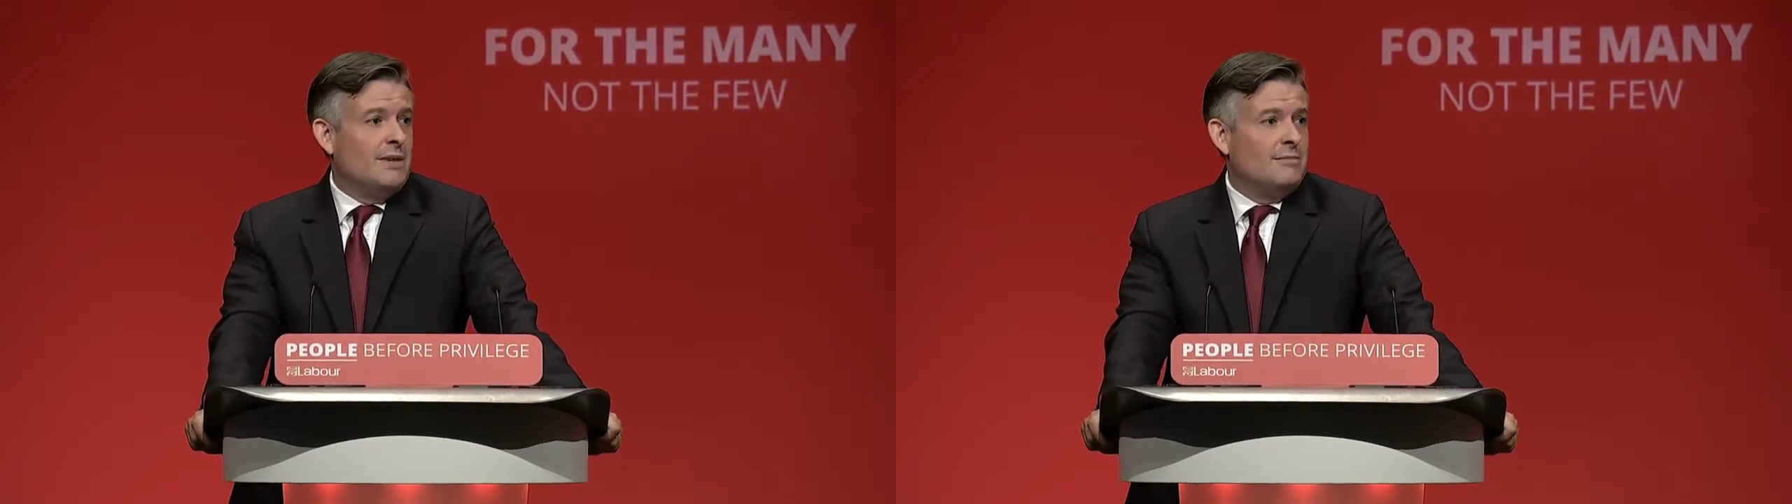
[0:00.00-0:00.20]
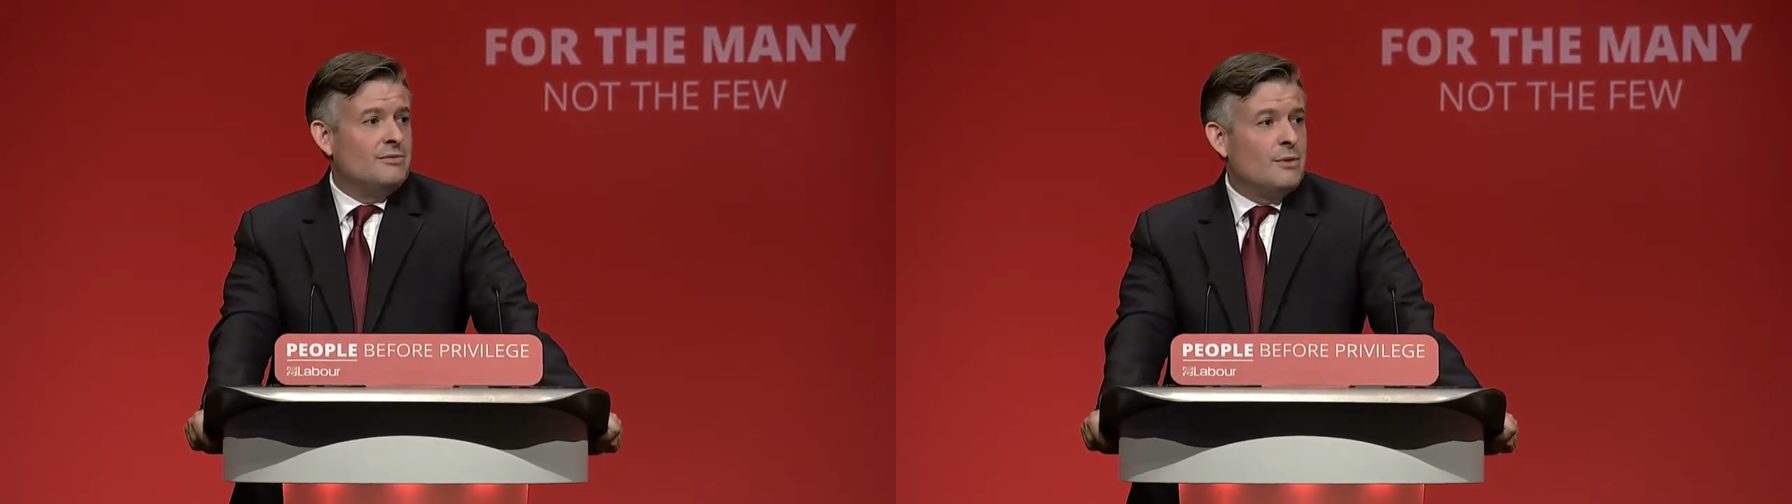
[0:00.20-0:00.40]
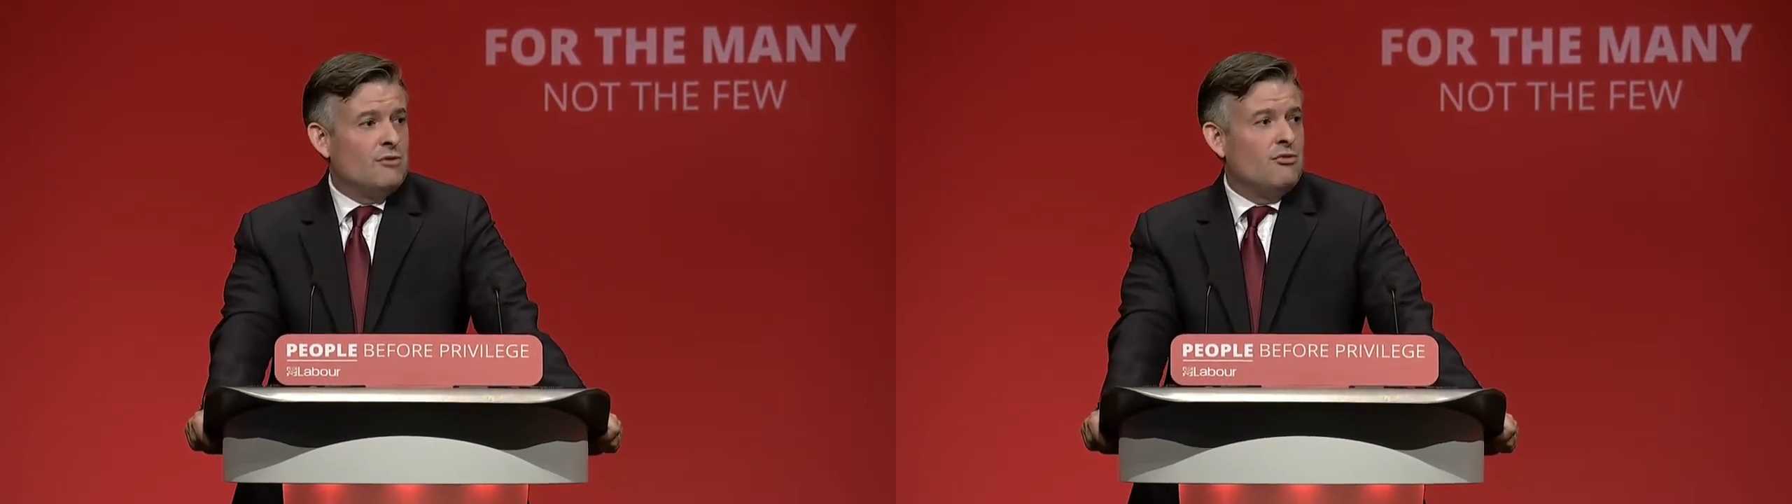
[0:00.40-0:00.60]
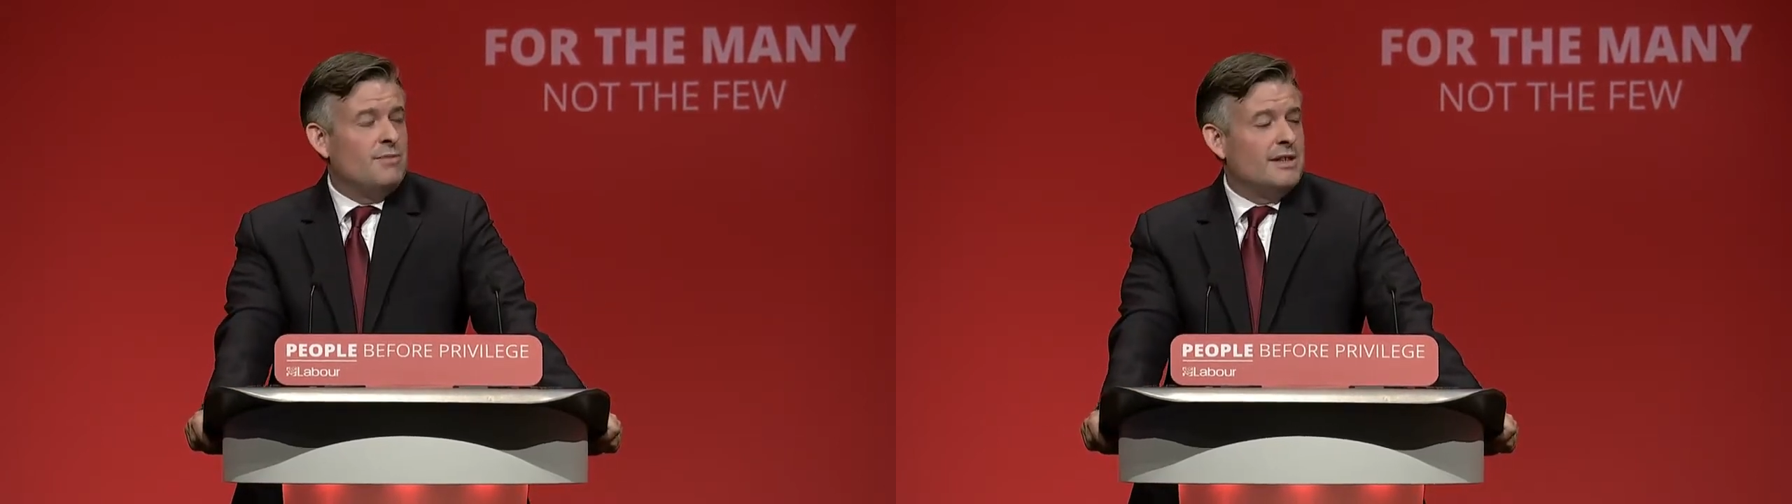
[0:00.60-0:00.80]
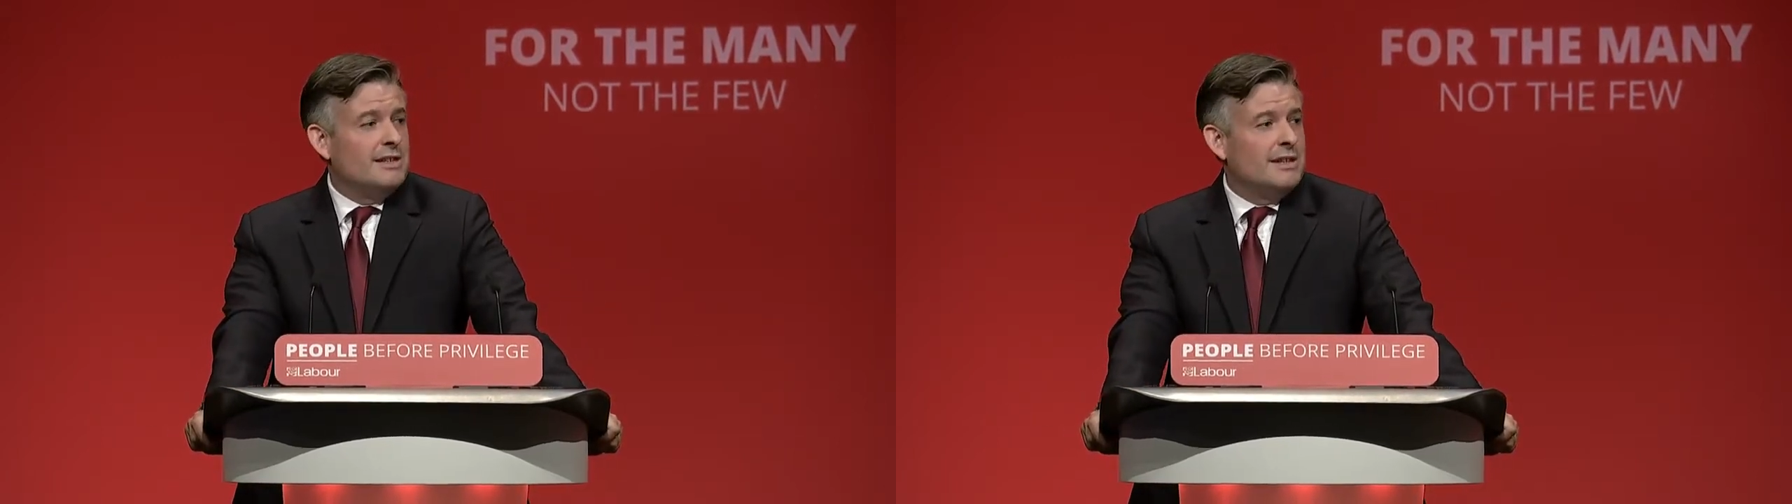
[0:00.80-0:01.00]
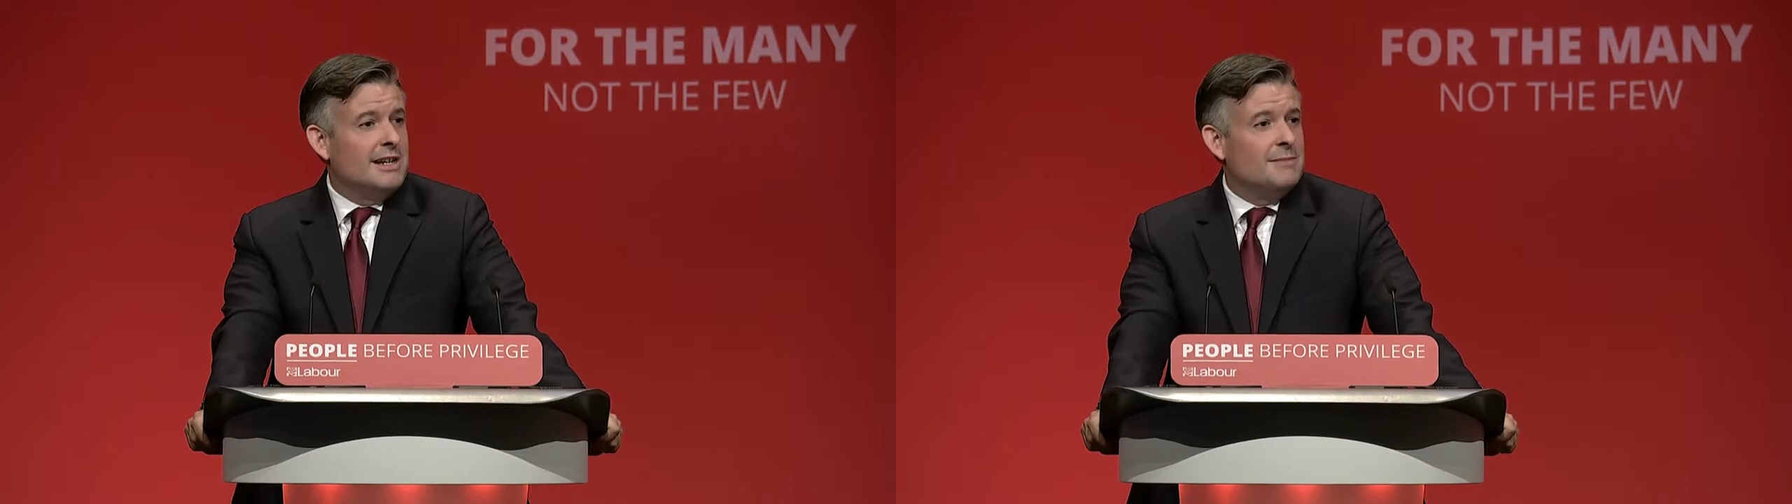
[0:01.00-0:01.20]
I'm quite grumpy these days.